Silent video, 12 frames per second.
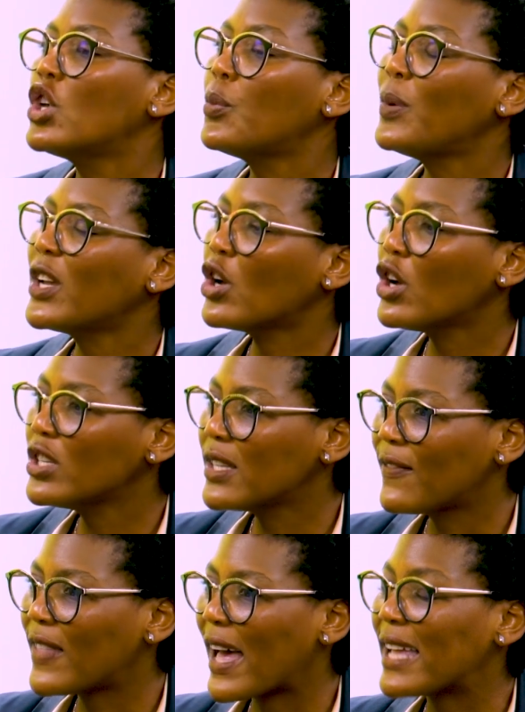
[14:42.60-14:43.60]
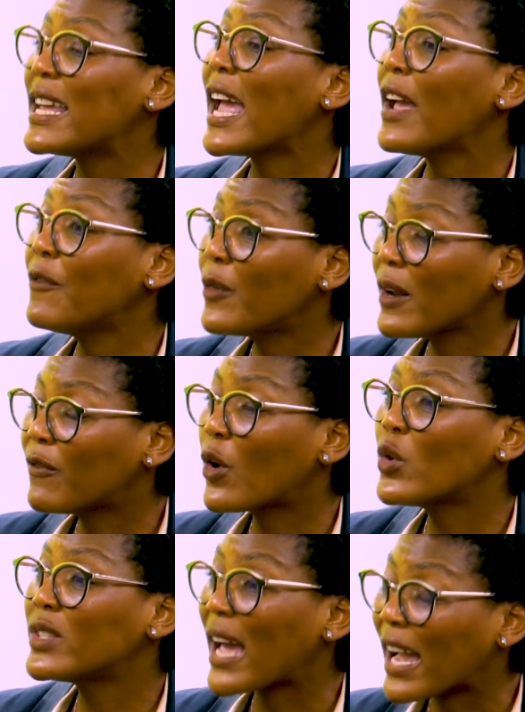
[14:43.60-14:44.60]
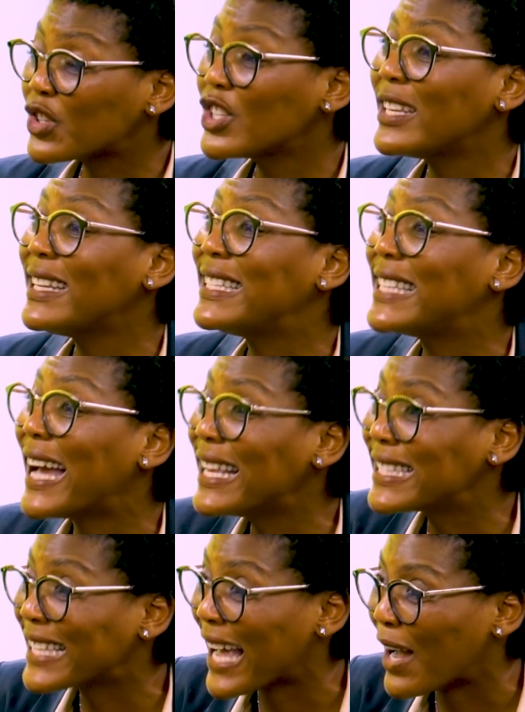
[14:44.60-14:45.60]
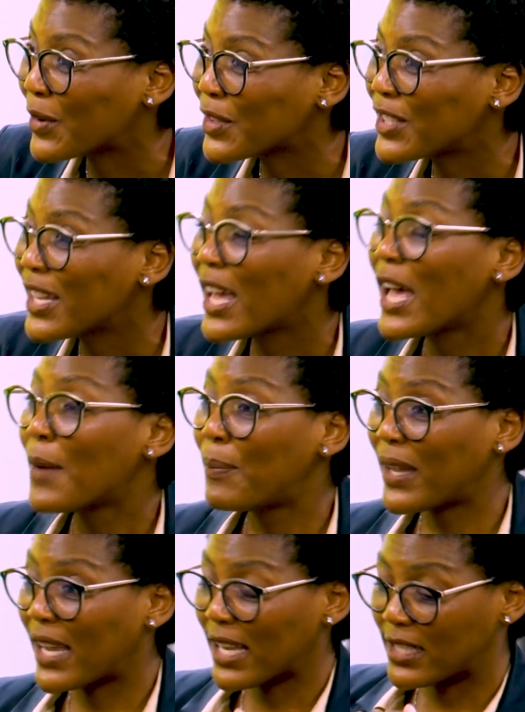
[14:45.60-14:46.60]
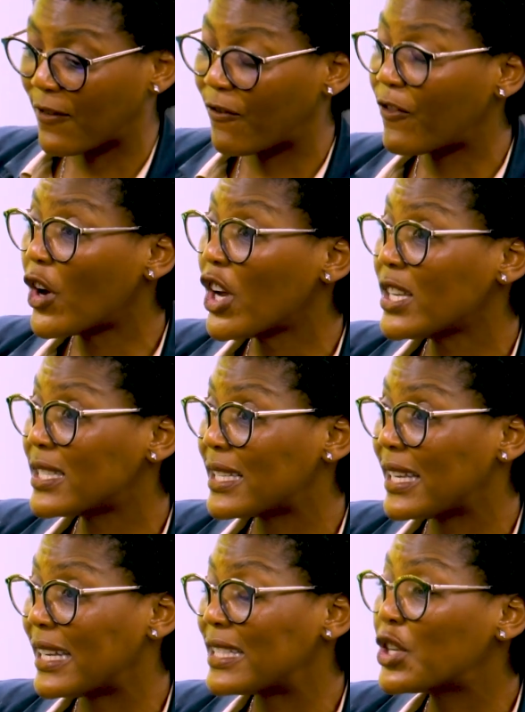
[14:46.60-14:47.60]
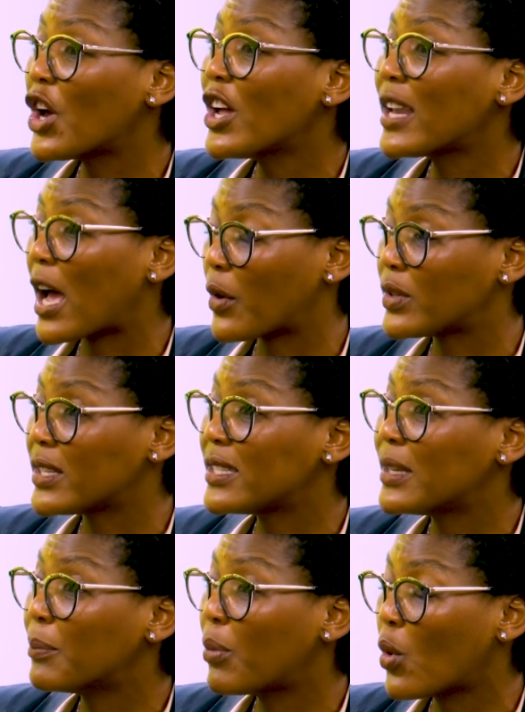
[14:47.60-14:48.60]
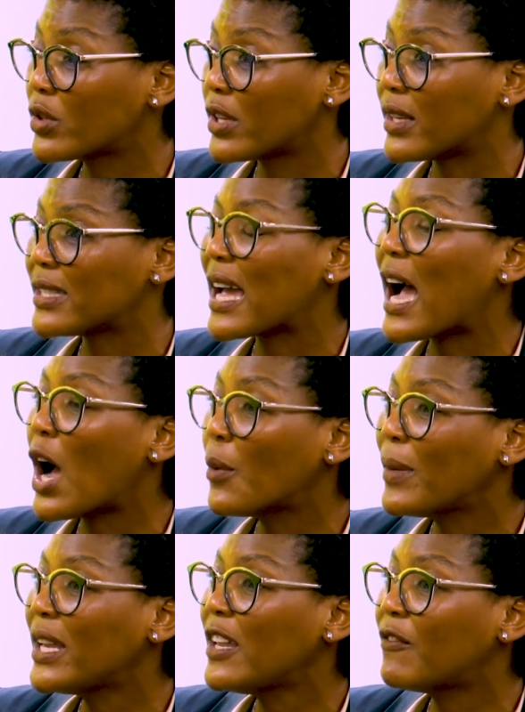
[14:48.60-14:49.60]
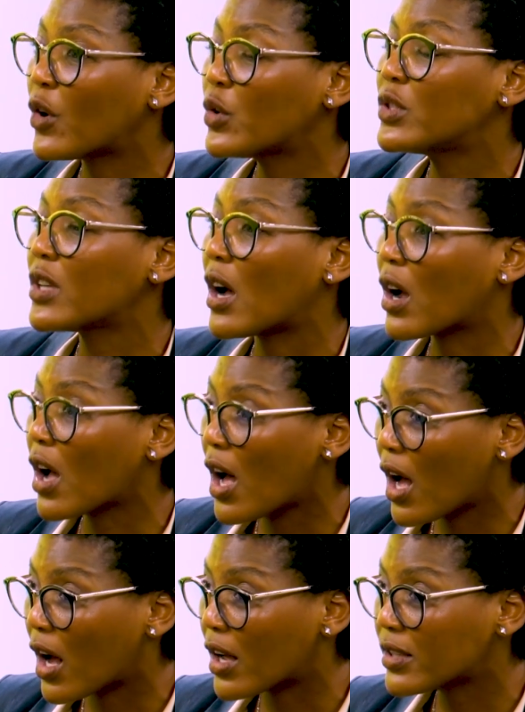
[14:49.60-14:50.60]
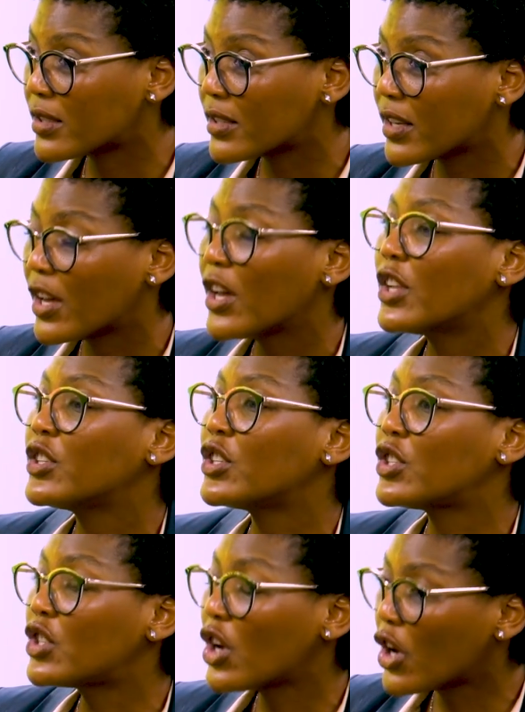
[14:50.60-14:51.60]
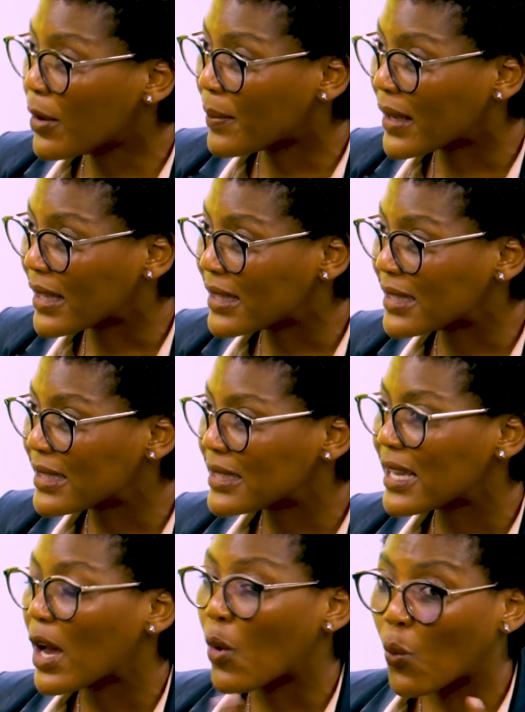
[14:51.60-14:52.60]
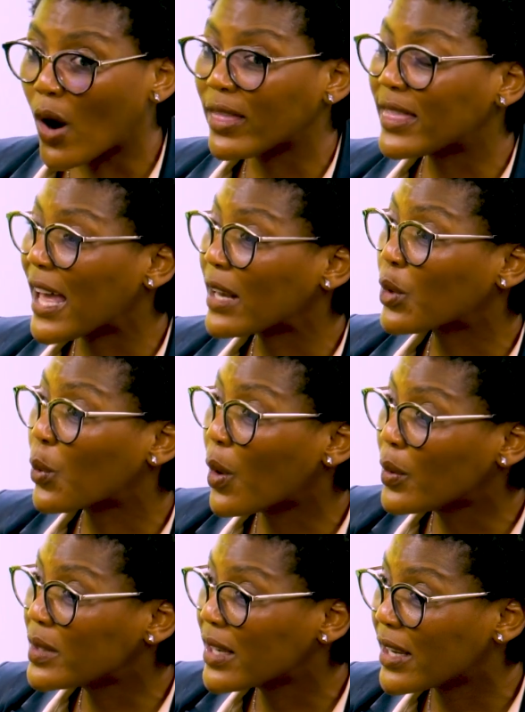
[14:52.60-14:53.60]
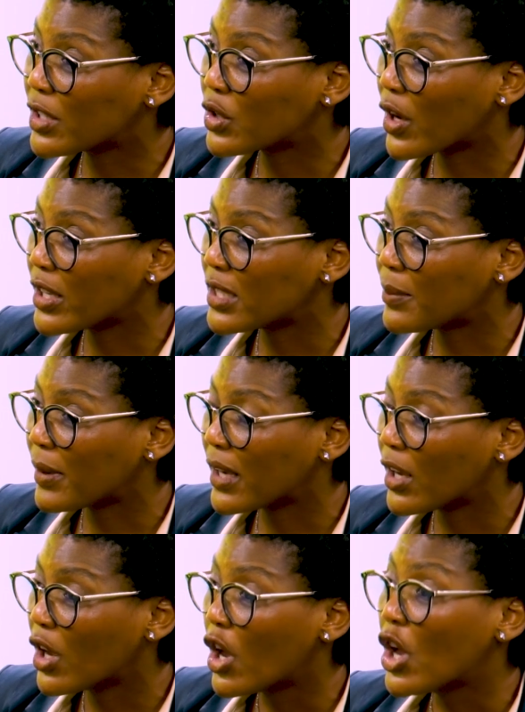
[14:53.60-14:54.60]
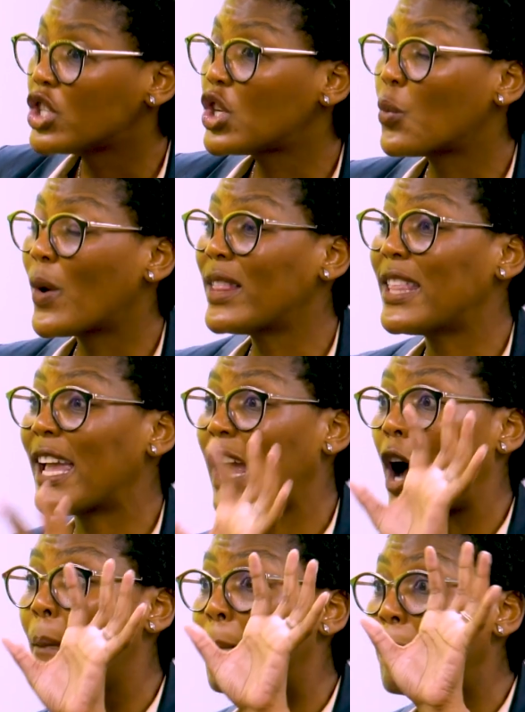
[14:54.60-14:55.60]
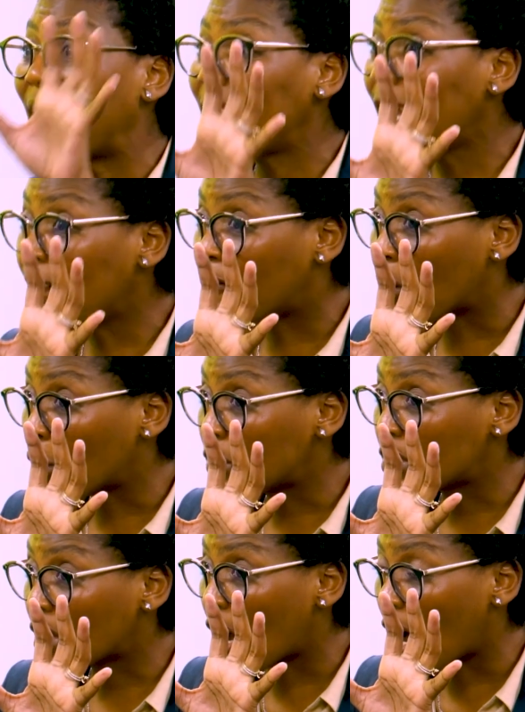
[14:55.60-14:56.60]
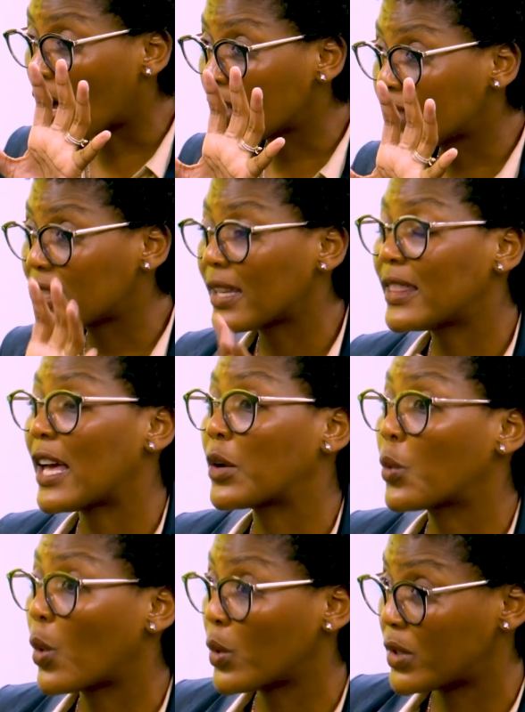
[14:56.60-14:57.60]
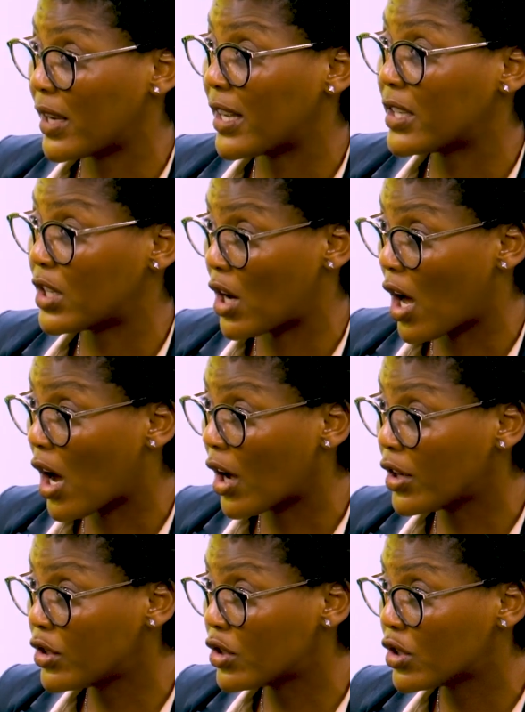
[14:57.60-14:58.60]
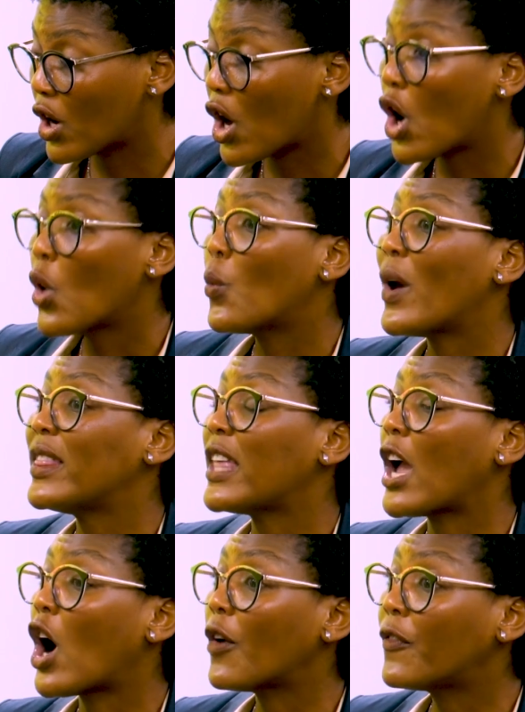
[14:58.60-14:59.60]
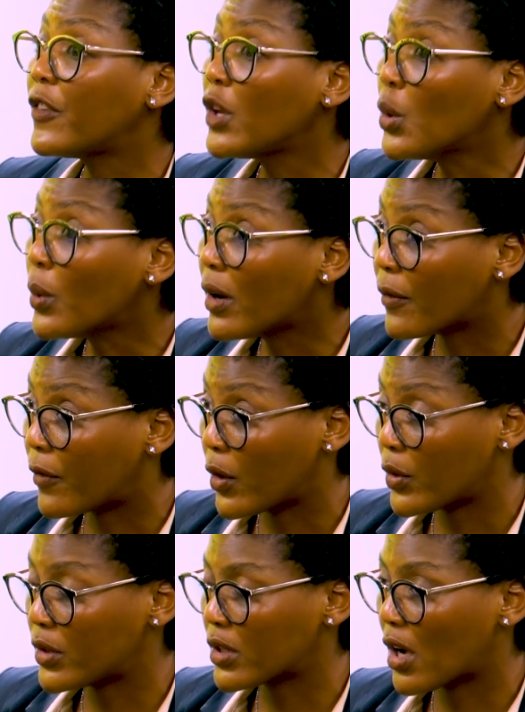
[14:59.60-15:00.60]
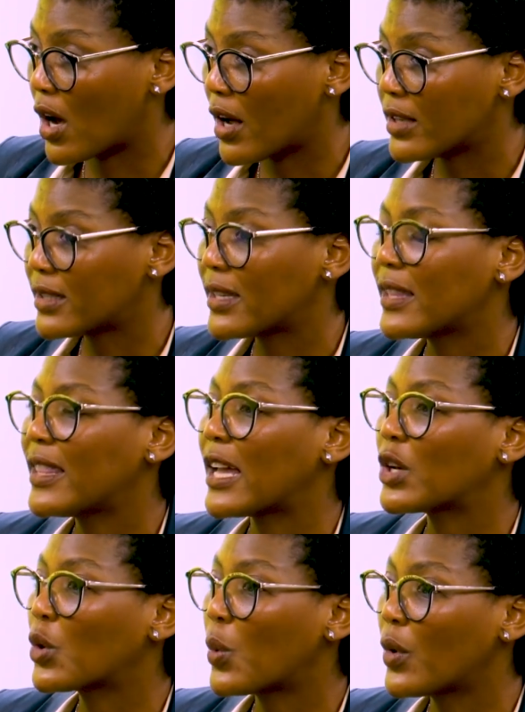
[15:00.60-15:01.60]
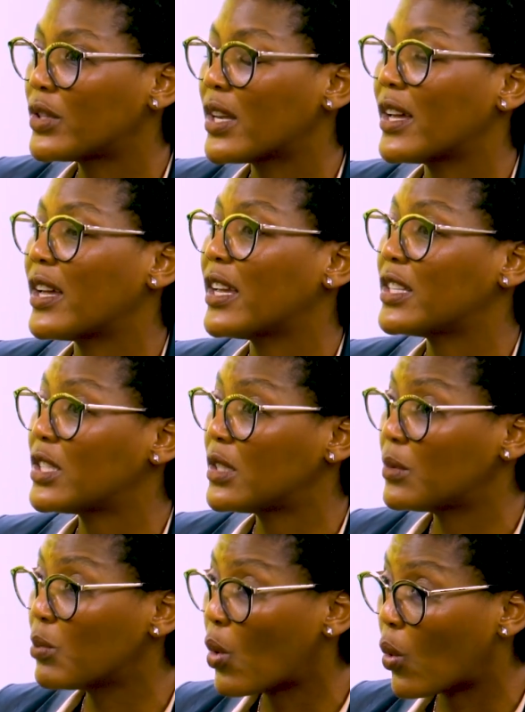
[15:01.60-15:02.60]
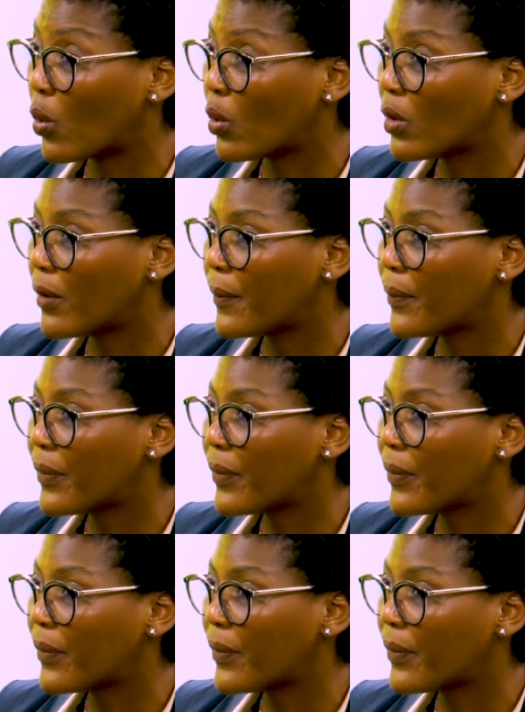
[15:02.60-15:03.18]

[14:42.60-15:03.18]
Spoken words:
So because of that, every vote actually does count. Because firstly, turnout is important. How many votes are cast determines what that quota is going to be. So when there are many votes cast, that quota is large. When there are fewer votes cast, that quota is small.